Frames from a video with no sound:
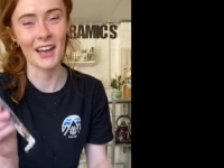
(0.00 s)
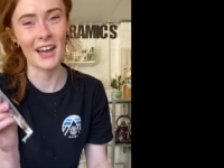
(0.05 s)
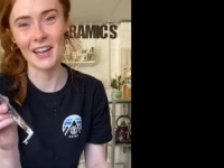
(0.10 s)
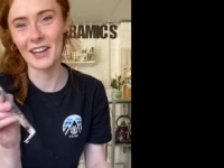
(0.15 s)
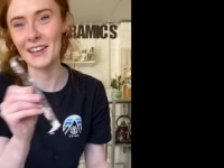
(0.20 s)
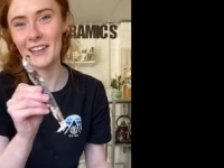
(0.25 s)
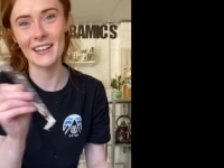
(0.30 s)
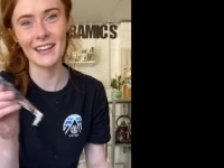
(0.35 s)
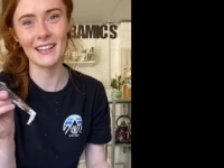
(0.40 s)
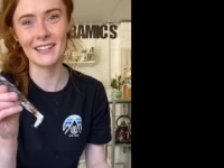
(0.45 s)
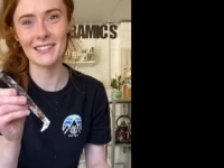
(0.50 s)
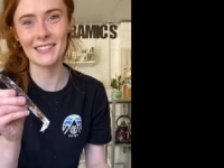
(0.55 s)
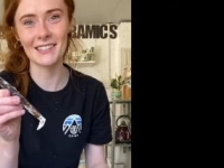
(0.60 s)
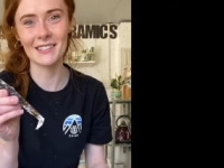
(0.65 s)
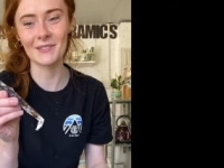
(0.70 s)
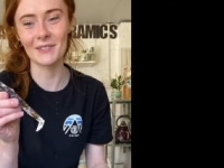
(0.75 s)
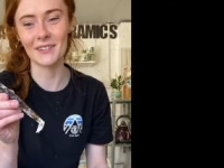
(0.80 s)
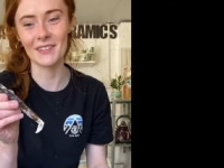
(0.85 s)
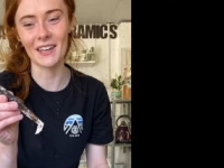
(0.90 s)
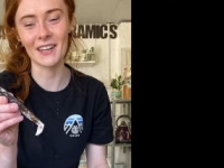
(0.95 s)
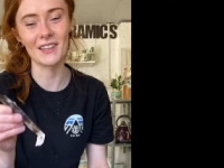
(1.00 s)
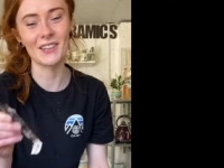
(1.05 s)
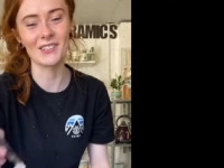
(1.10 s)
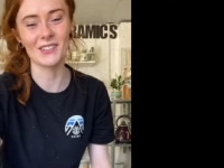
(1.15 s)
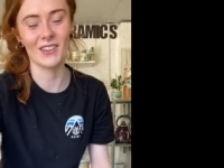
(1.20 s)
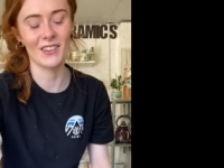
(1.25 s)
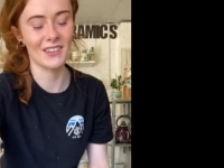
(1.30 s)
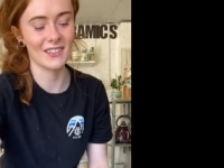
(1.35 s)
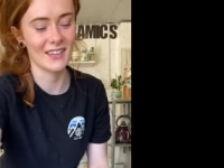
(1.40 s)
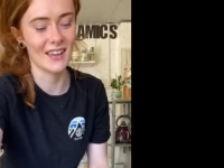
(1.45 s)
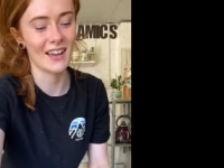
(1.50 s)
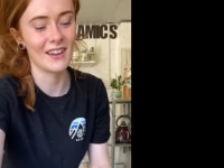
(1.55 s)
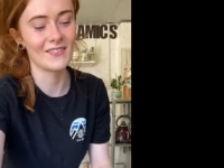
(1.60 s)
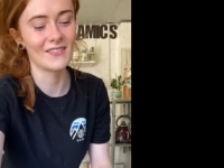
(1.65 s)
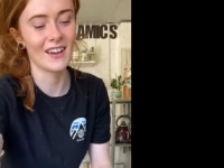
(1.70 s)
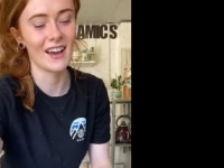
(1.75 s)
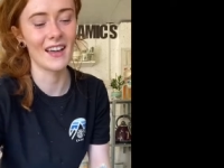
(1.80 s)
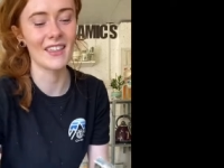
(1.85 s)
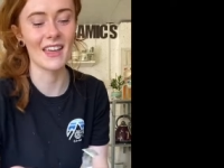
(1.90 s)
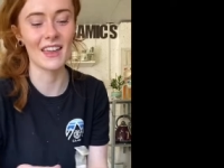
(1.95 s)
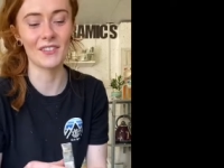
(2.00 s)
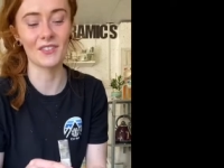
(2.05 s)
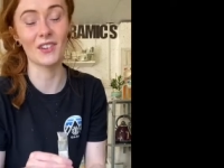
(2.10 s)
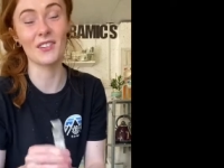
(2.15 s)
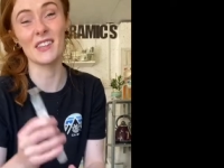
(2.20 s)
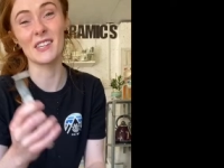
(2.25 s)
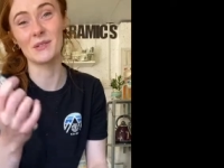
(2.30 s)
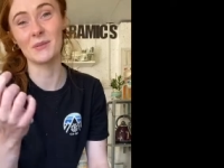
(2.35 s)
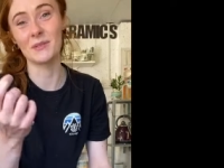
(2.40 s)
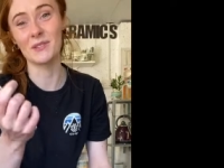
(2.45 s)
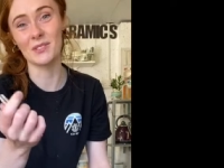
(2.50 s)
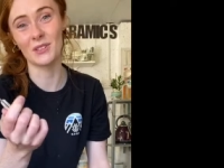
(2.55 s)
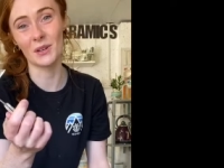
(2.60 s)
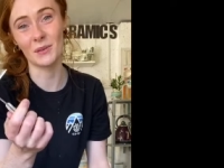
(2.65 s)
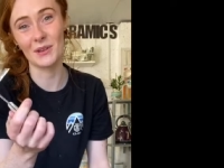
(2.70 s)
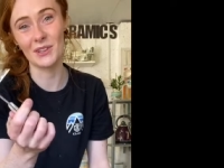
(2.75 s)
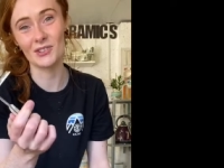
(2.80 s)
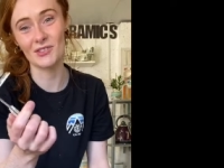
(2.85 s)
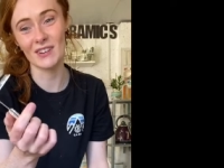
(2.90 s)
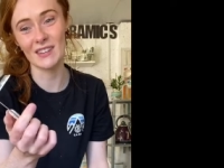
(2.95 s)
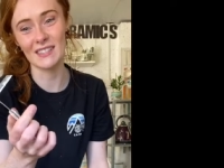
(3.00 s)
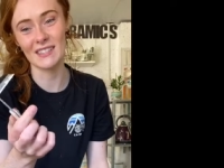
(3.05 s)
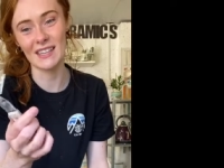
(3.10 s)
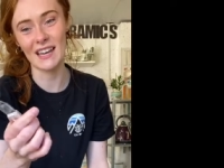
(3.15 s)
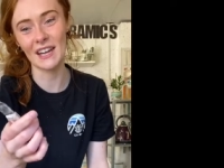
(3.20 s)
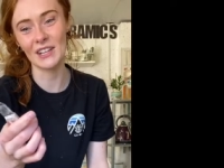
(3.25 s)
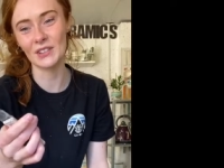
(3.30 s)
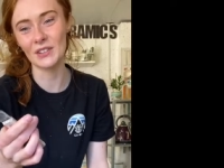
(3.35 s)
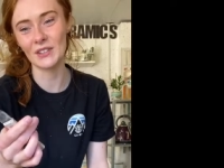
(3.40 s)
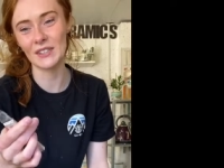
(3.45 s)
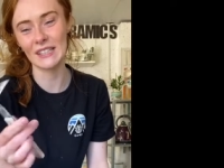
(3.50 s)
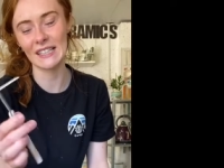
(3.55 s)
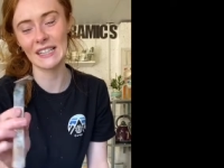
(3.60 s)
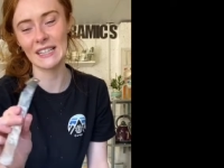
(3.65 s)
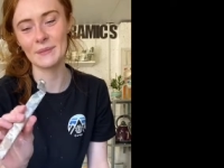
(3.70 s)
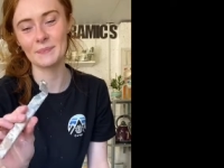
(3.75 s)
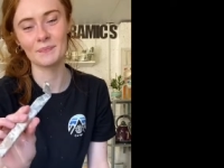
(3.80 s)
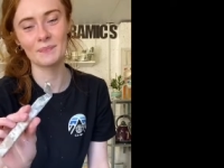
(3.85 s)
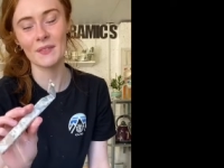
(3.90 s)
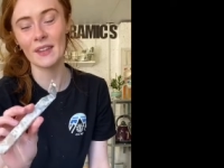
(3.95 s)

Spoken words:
It's the one that I use all the time, and then I've got this one that's going to be straight side on it.